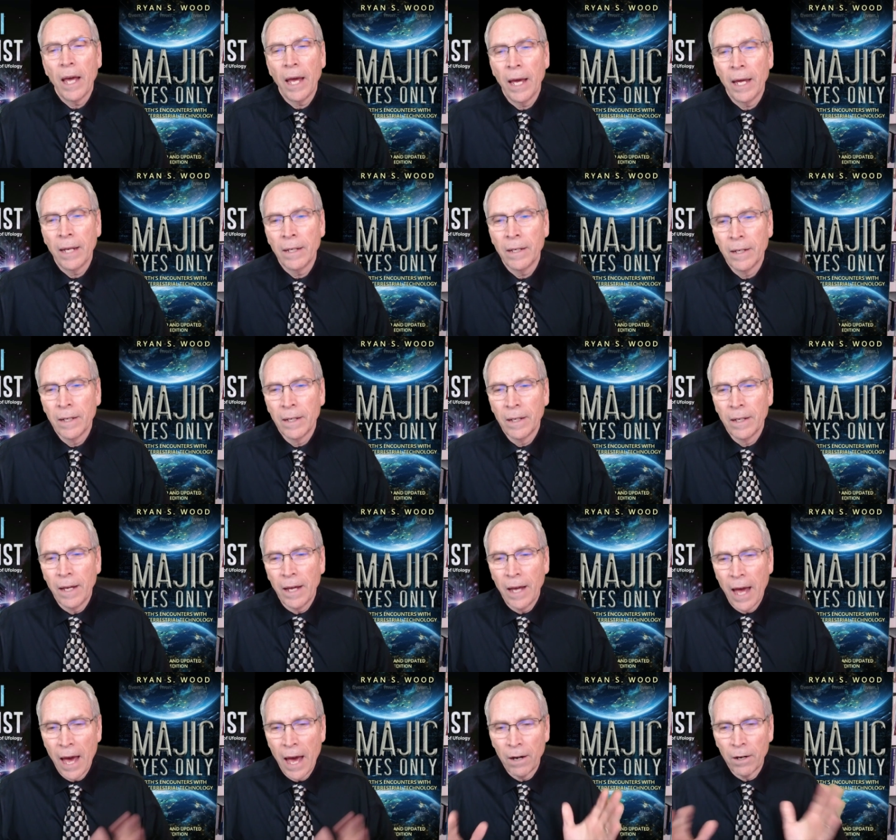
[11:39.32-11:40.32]
and
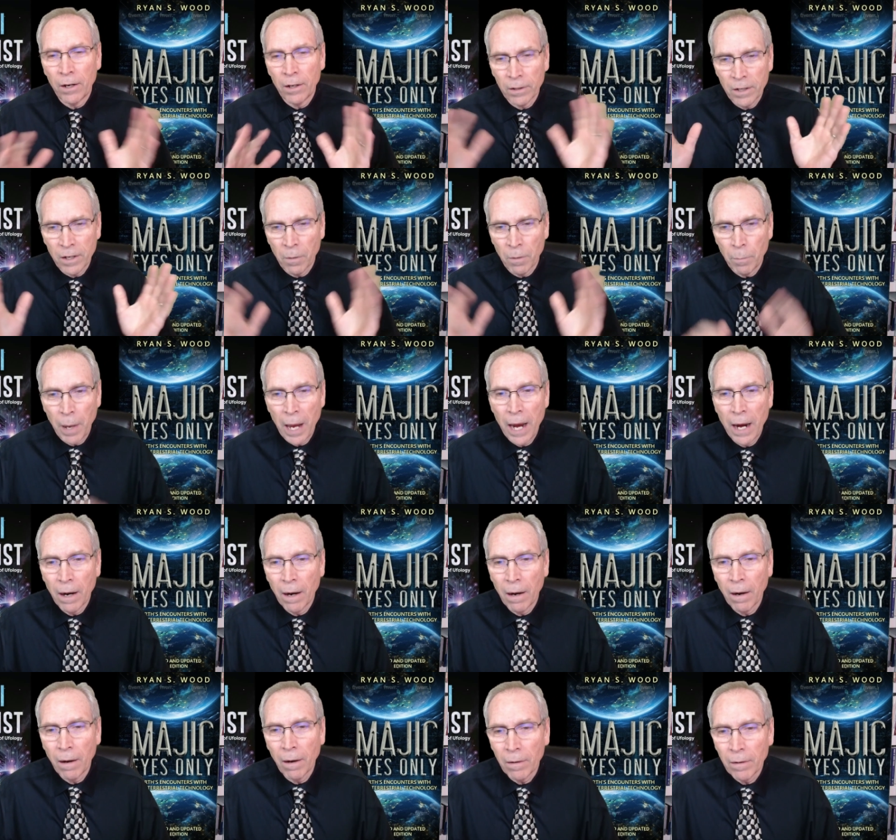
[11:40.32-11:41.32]
had her
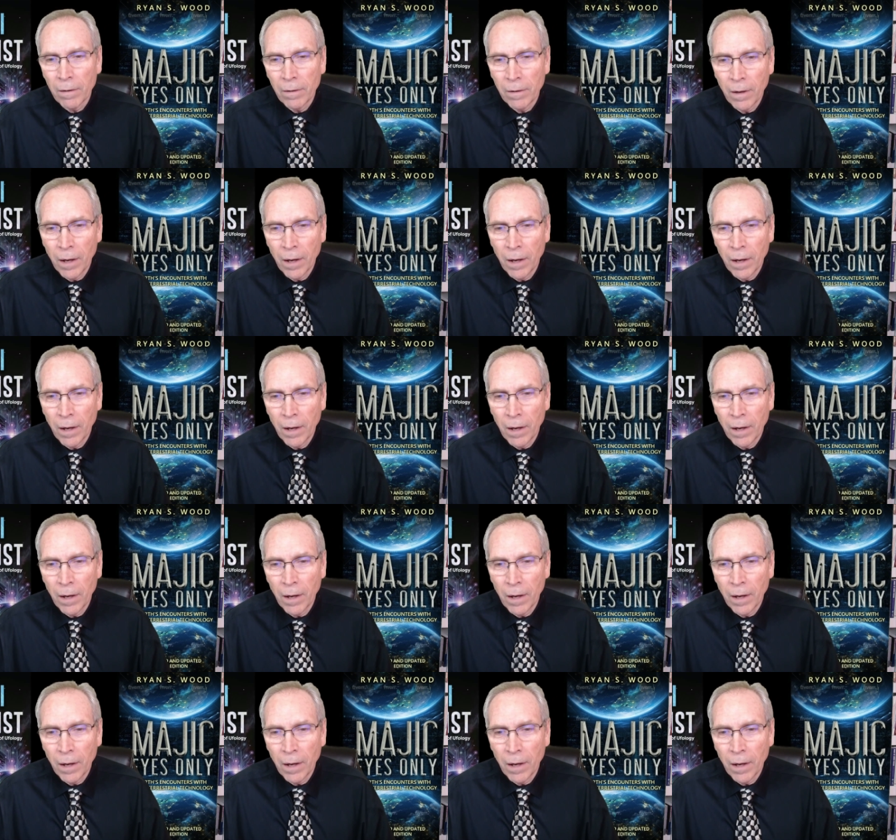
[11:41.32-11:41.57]
compare,